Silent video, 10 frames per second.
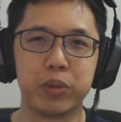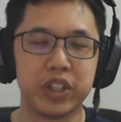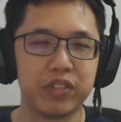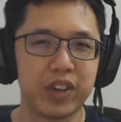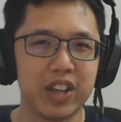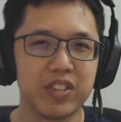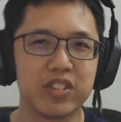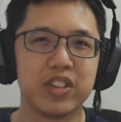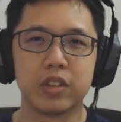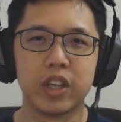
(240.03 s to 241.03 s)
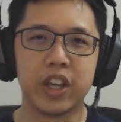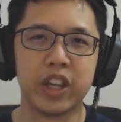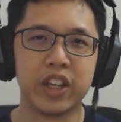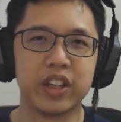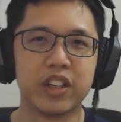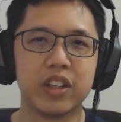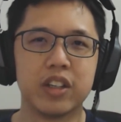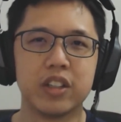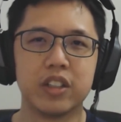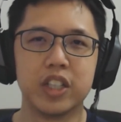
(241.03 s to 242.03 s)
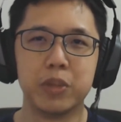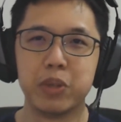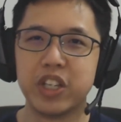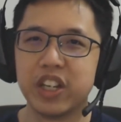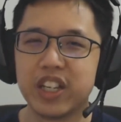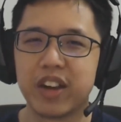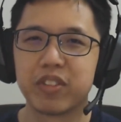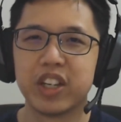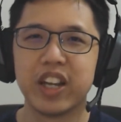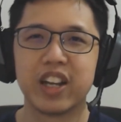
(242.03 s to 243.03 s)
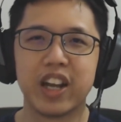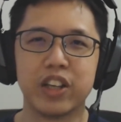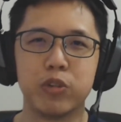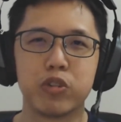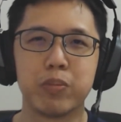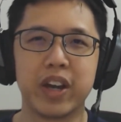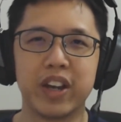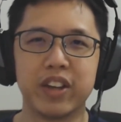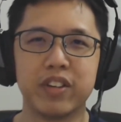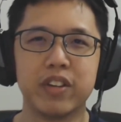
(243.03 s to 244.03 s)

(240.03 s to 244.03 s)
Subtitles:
fast. And immediately after that, I used my